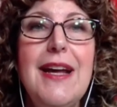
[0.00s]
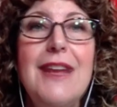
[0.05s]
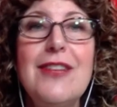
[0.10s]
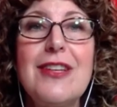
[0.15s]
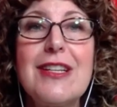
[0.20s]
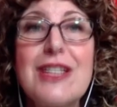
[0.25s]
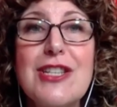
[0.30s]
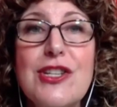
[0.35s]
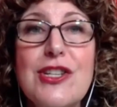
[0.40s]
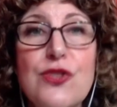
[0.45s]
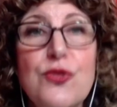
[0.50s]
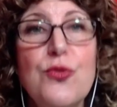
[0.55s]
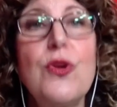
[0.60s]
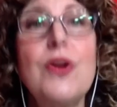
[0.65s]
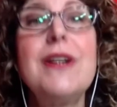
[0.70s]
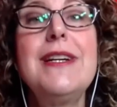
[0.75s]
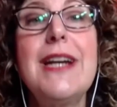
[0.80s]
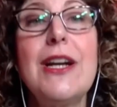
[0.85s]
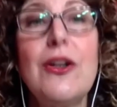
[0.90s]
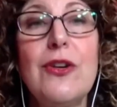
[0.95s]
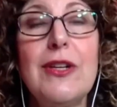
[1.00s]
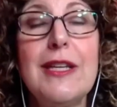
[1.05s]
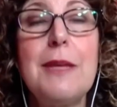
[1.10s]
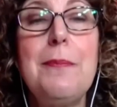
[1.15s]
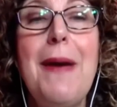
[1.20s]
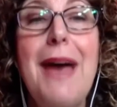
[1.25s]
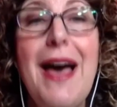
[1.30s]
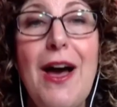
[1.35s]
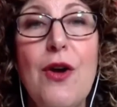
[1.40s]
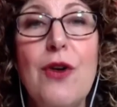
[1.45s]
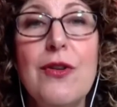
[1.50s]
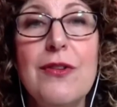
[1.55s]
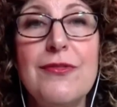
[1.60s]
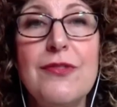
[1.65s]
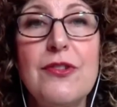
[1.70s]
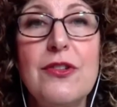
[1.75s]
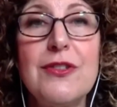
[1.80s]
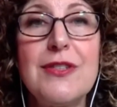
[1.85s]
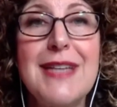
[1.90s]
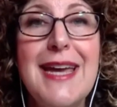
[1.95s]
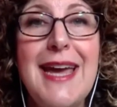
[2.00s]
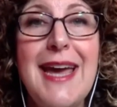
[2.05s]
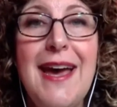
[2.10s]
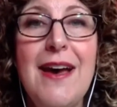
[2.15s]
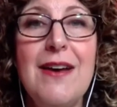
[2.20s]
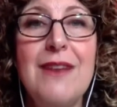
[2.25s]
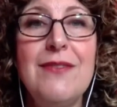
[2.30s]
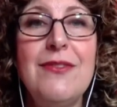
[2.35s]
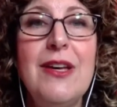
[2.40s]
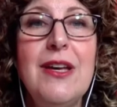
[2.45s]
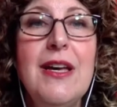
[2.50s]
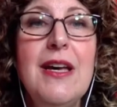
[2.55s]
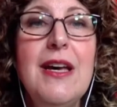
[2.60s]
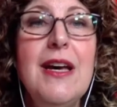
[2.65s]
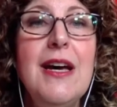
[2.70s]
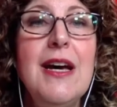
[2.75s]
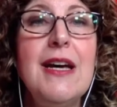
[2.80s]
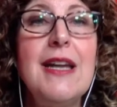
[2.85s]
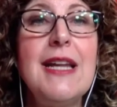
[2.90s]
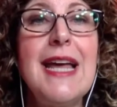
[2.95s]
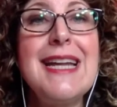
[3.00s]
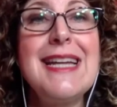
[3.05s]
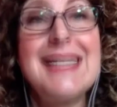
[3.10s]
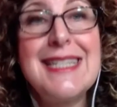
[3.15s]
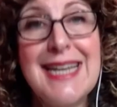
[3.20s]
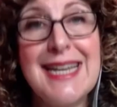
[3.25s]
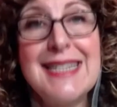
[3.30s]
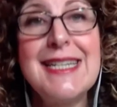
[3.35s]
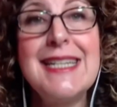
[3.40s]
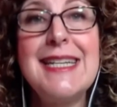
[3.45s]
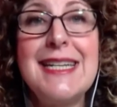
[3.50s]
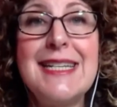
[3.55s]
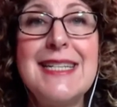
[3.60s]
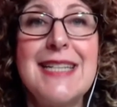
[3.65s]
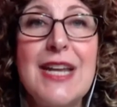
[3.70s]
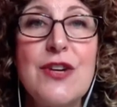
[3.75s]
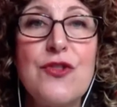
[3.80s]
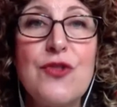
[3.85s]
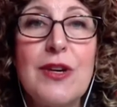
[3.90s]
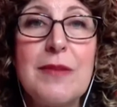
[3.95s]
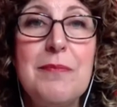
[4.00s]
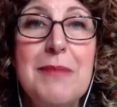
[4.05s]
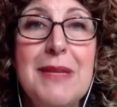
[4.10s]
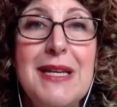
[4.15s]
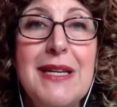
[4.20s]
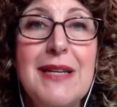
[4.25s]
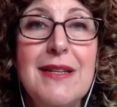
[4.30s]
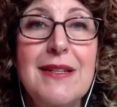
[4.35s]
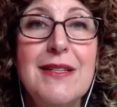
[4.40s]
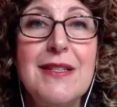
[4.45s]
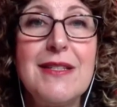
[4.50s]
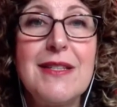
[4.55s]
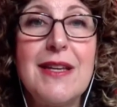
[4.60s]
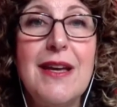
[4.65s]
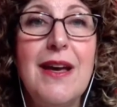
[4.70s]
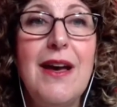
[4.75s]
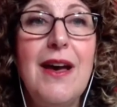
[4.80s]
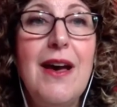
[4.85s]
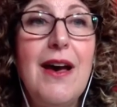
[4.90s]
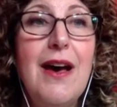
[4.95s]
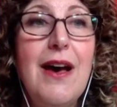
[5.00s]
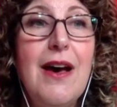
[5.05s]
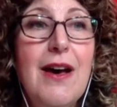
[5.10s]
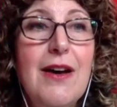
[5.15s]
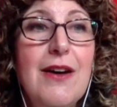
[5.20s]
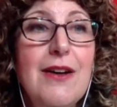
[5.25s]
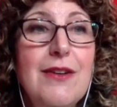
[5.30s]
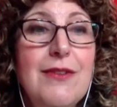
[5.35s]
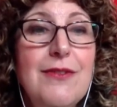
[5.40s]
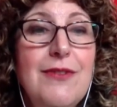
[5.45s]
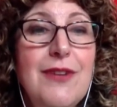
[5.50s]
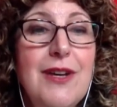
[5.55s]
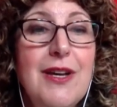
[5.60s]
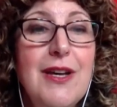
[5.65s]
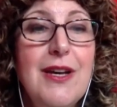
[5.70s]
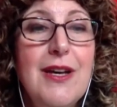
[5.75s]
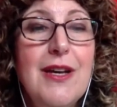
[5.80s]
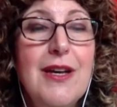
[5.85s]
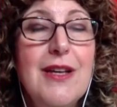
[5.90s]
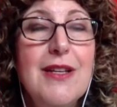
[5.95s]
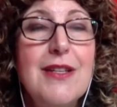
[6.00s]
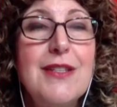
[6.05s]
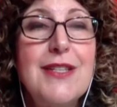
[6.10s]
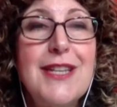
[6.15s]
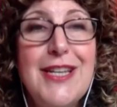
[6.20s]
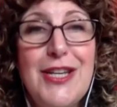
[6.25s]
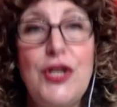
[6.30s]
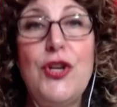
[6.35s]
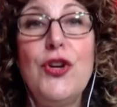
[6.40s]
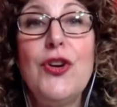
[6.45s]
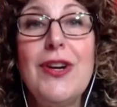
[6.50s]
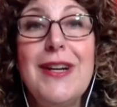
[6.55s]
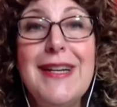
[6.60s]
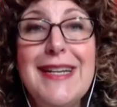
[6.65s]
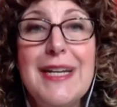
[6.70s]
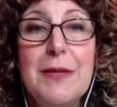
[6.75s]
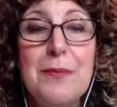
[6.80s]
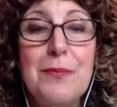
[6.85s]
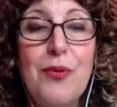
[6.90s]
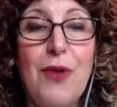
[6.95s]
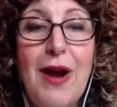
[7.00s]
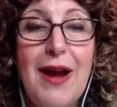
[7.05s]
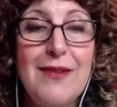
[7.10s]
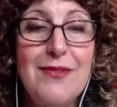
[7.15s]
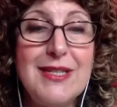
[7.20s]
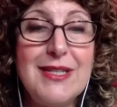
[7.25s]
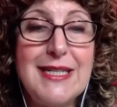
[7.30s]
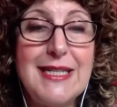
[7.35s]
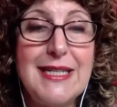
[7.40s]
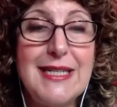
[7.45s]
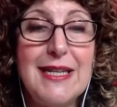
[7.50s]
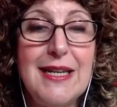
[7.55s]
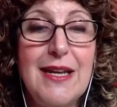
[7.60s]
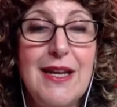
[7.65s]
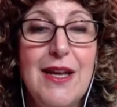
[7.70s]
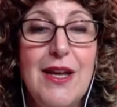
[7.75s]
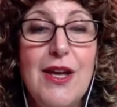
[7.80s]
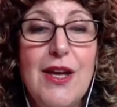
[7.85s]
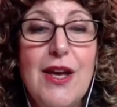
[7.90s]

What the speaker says: it's extraordinarily powerful to have an identity-centric means of security and privacy.